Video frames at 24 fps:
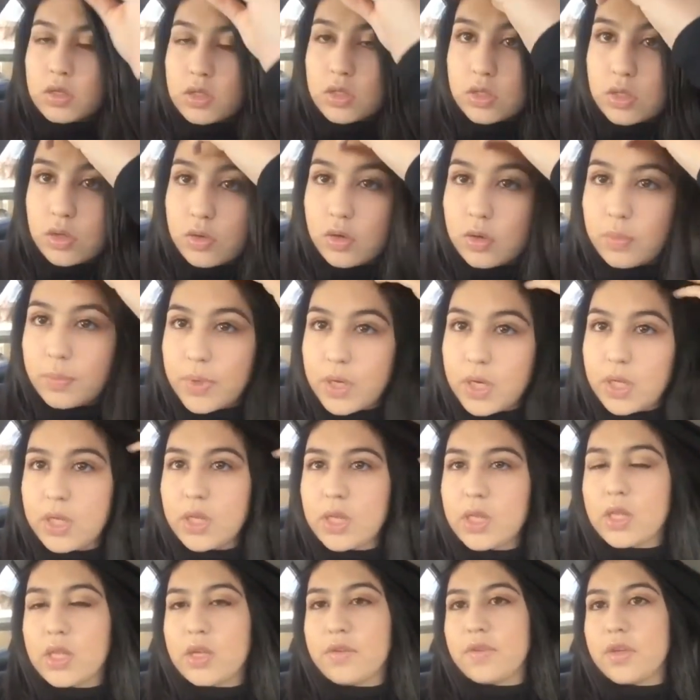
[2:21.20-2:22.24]
So we're
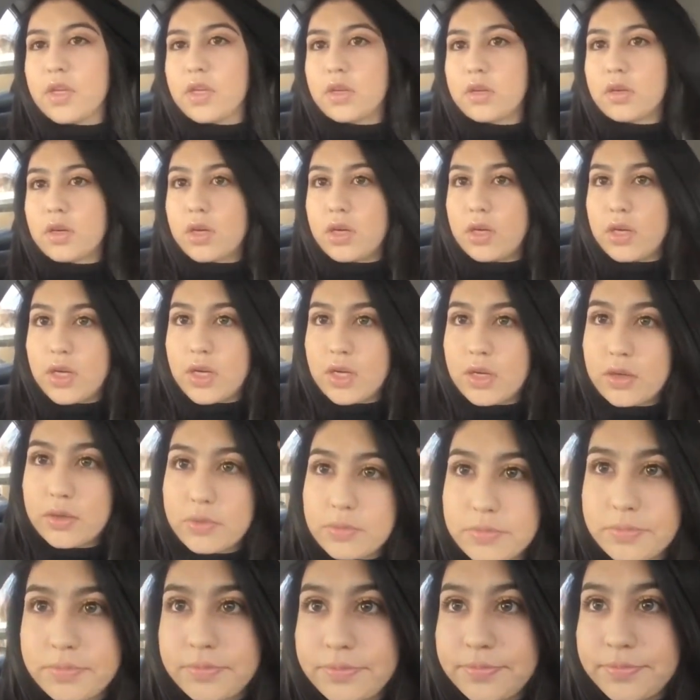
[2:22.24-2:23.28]
barely leaving right now.